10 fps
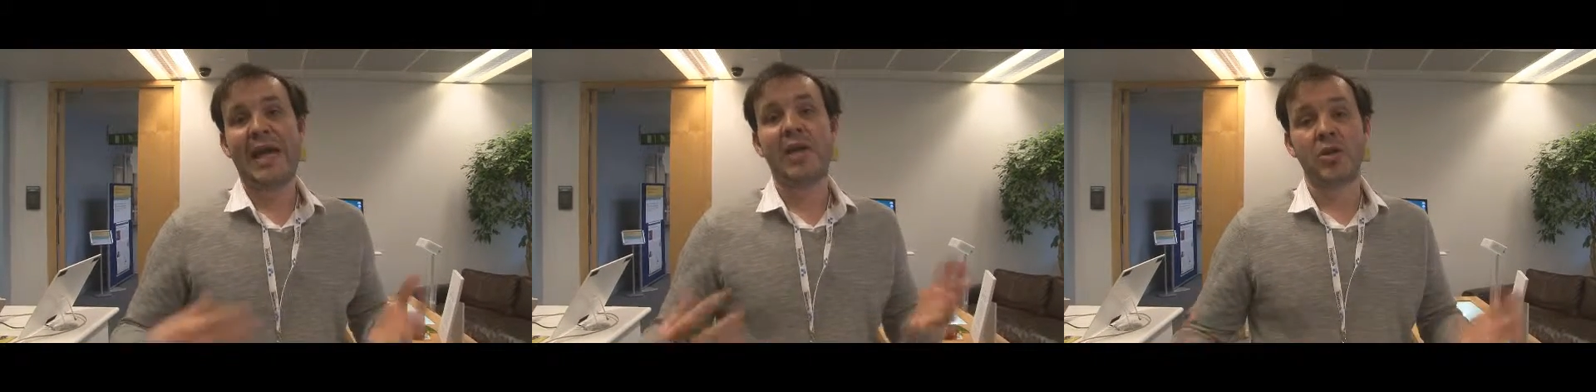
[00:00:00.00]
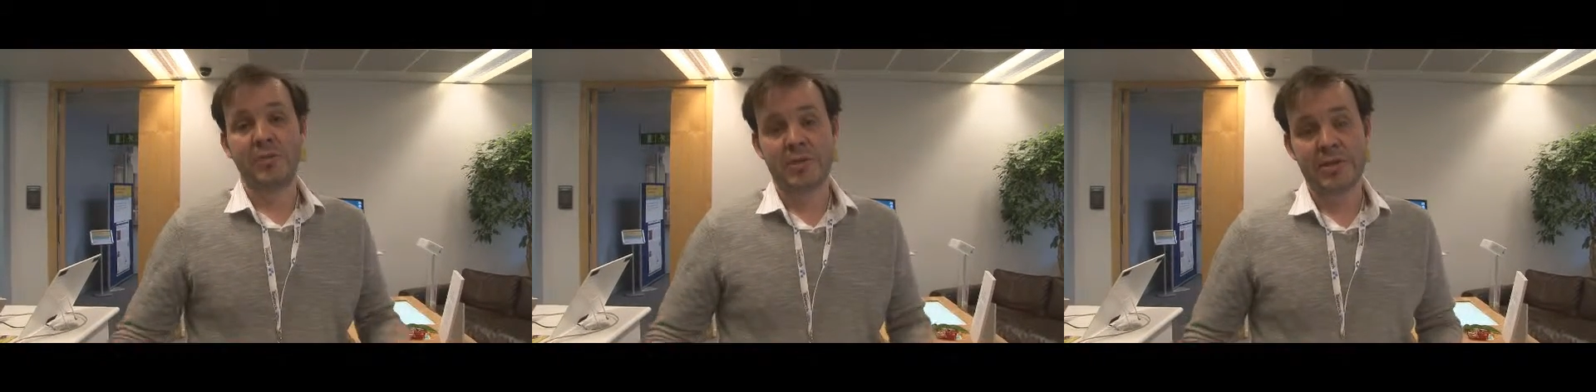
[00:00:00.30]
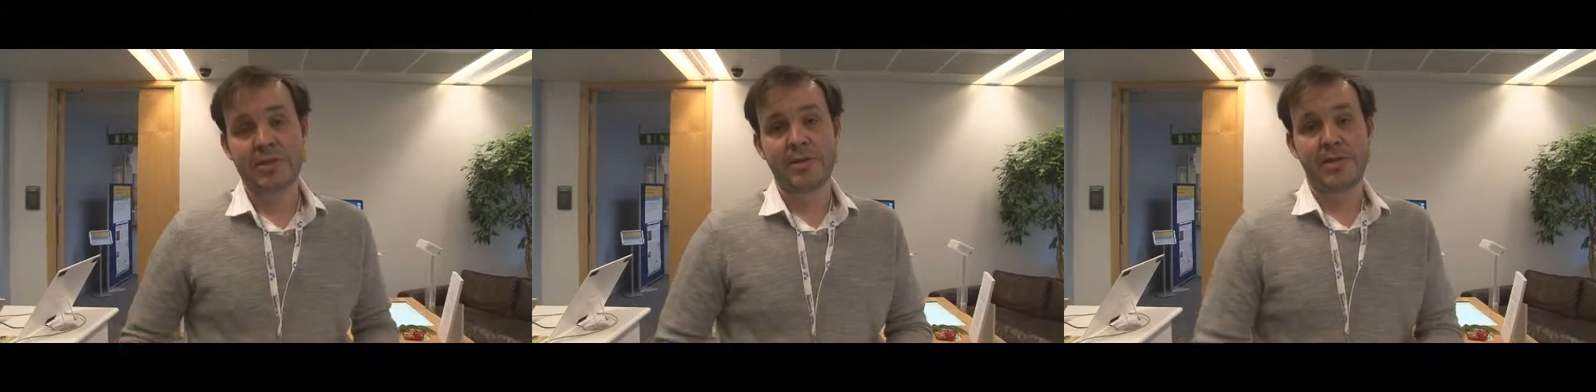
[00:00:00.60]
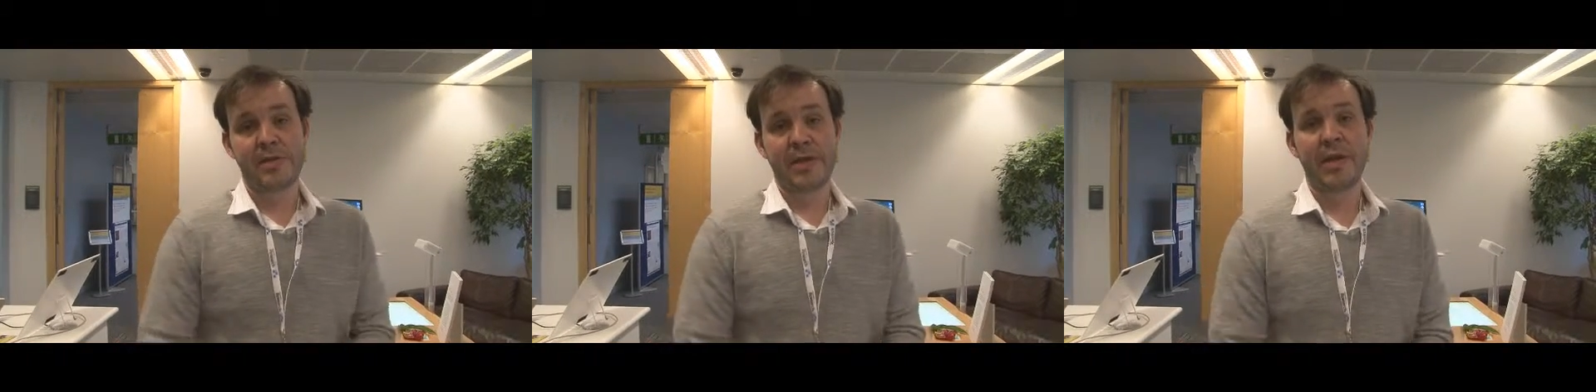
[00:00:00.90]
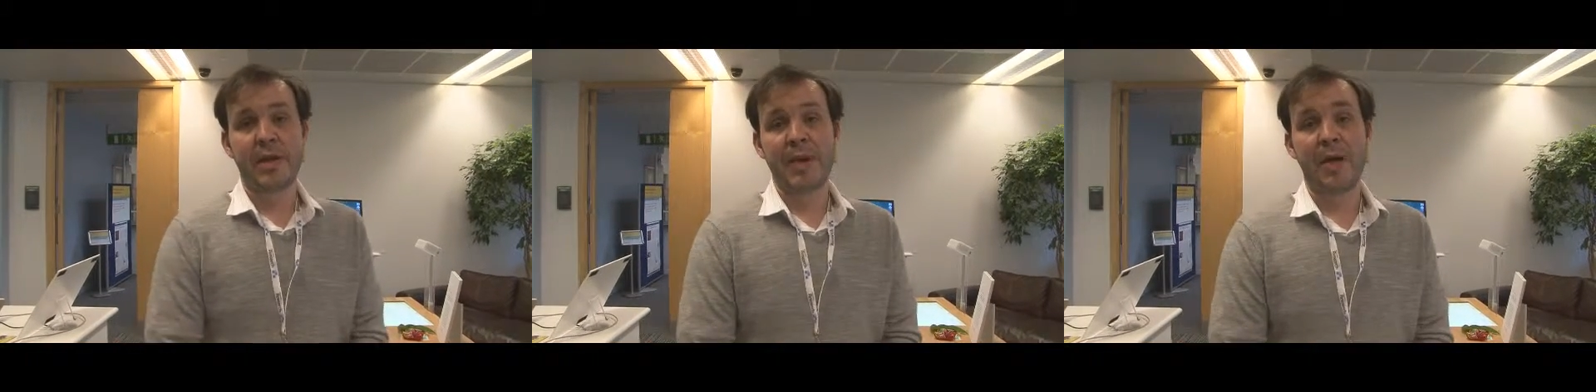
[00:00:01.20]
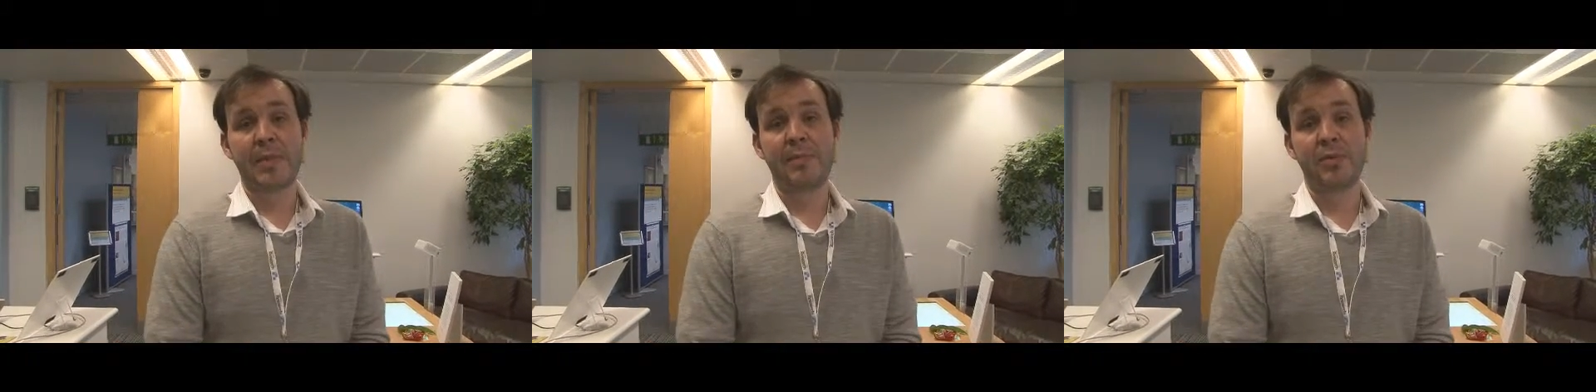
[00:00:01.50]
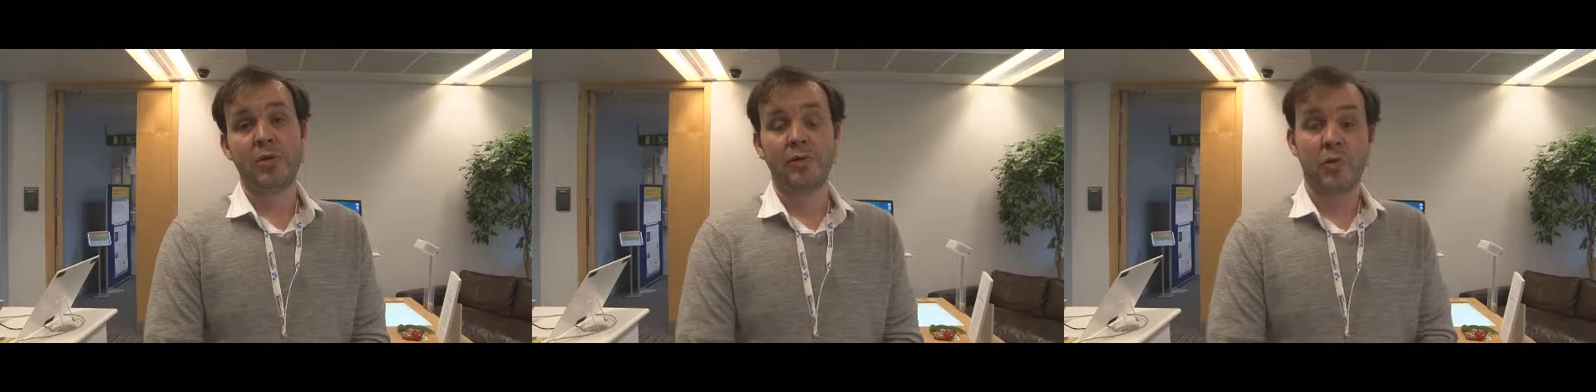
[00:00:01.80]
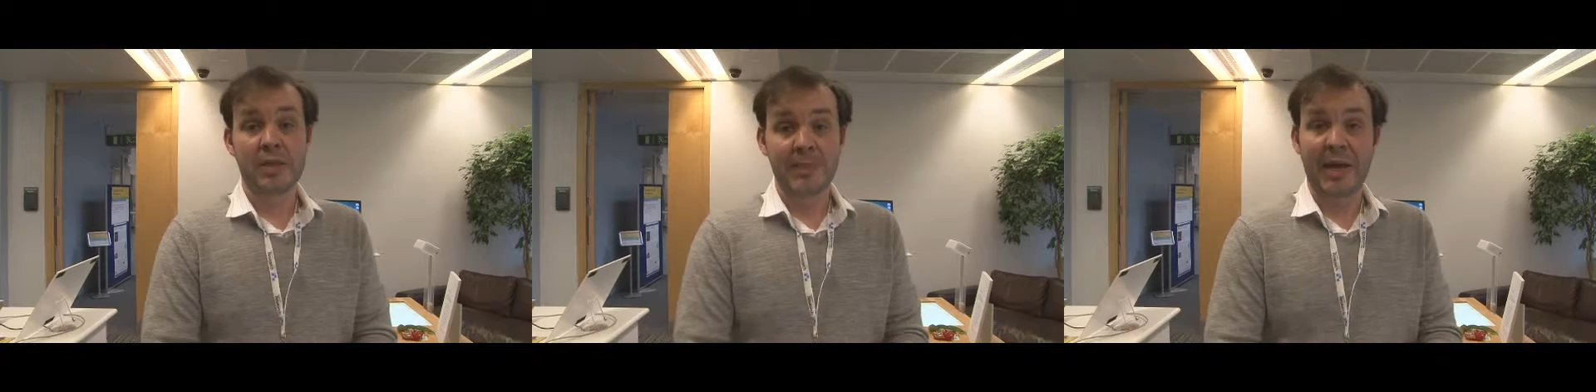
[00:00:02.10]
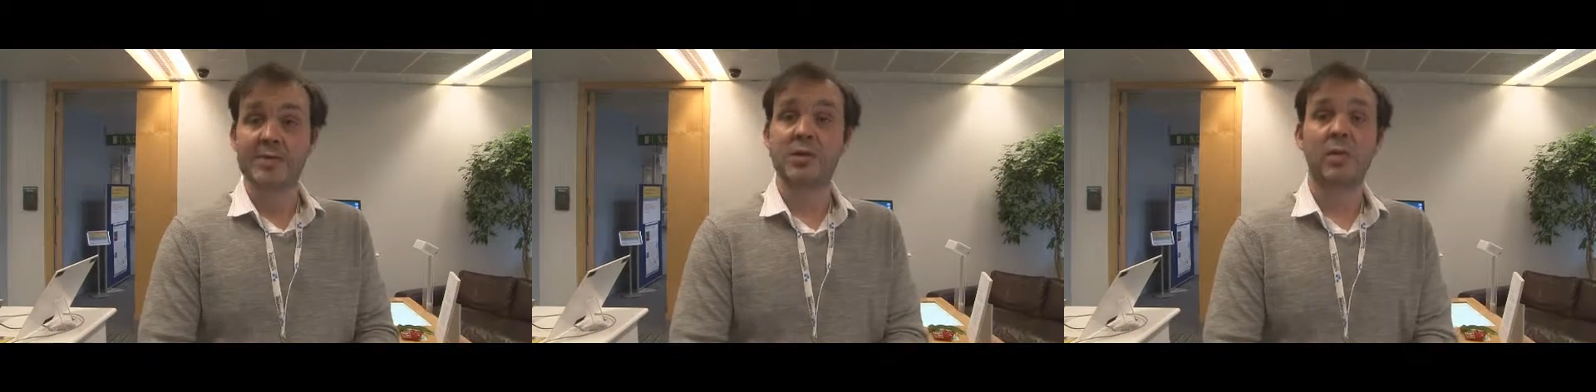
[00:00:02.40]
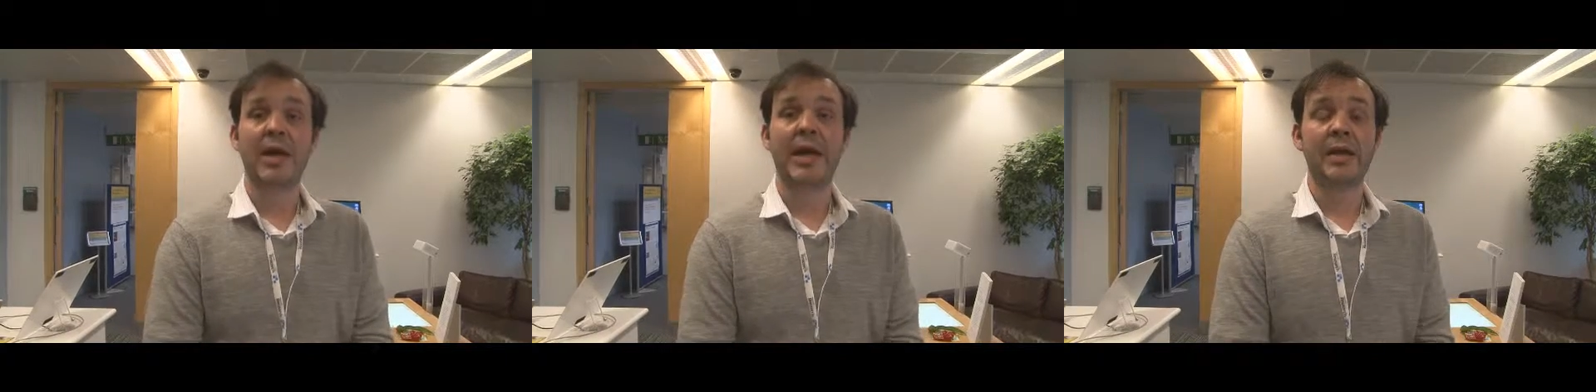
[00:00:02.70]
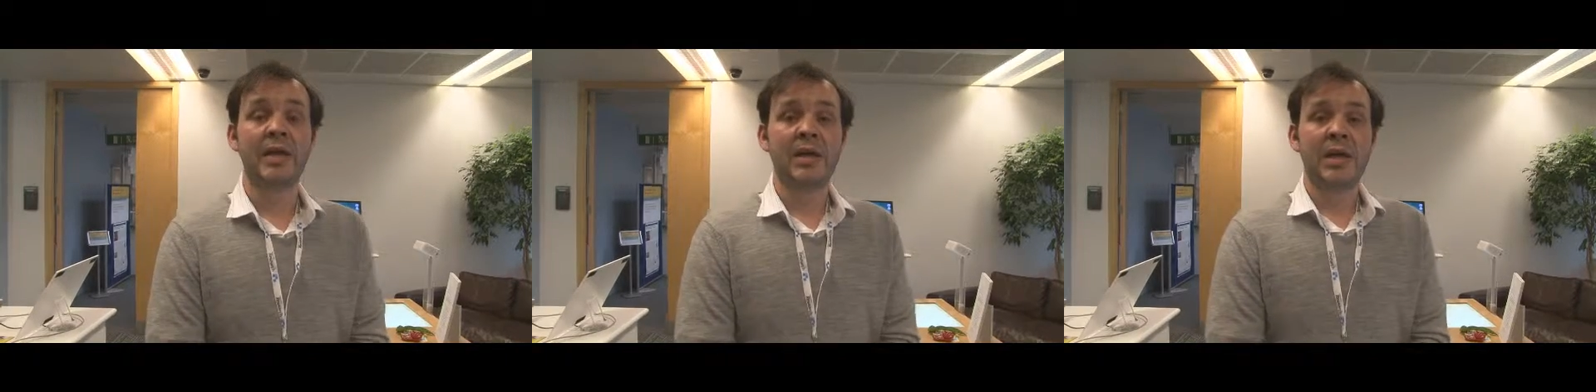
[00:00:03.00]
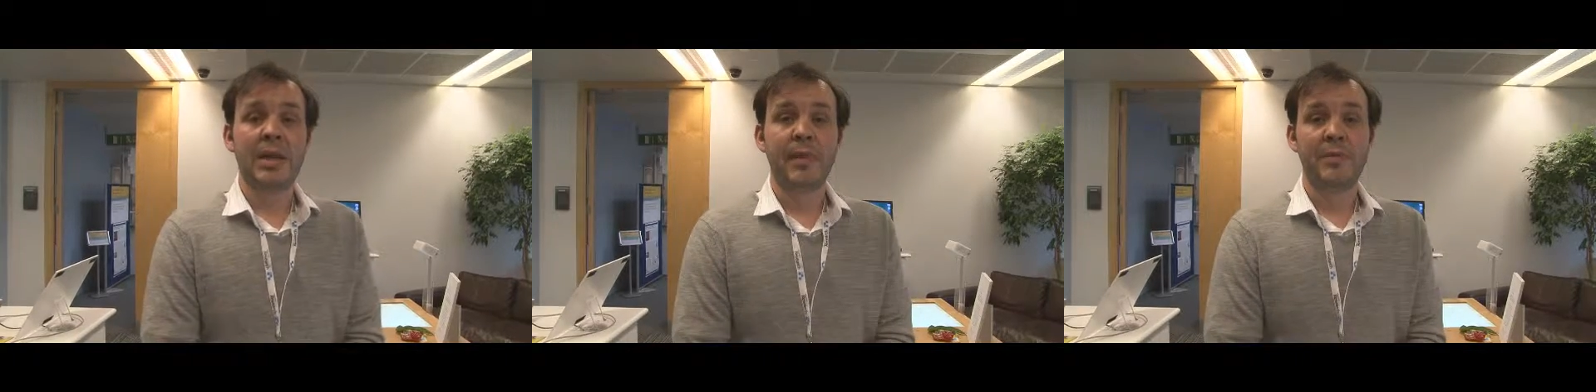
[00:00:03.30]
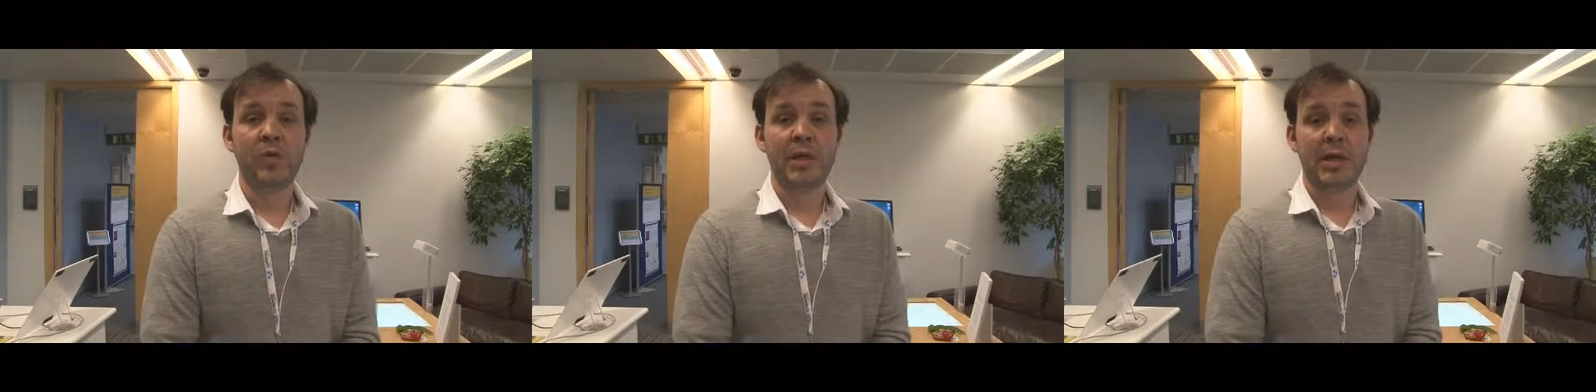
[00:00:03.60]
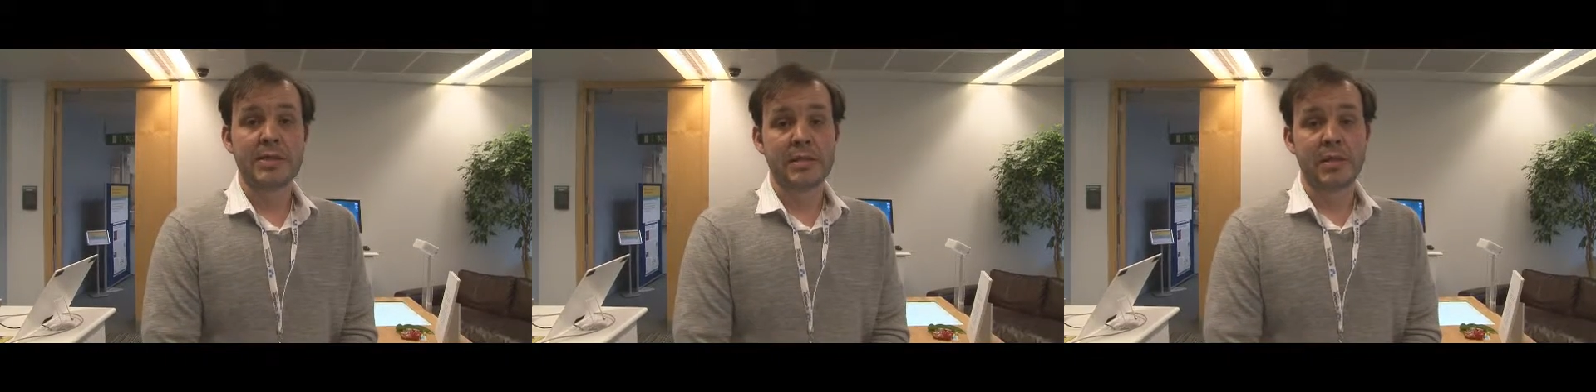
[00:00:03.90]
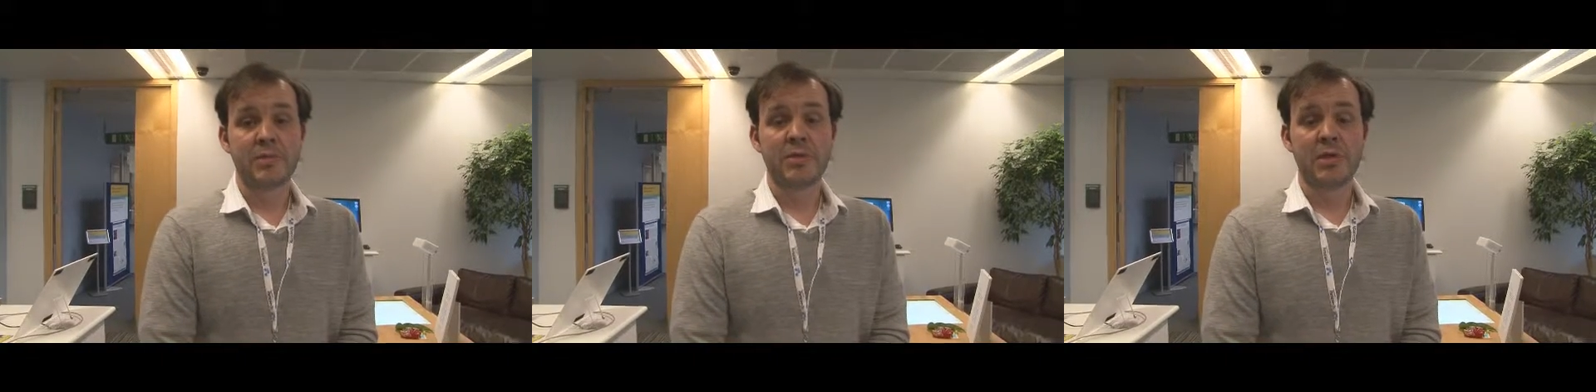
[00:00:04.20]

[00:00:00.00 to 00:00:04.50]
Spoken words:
heirlooms is thinking about people who've already passed away and memorializing them.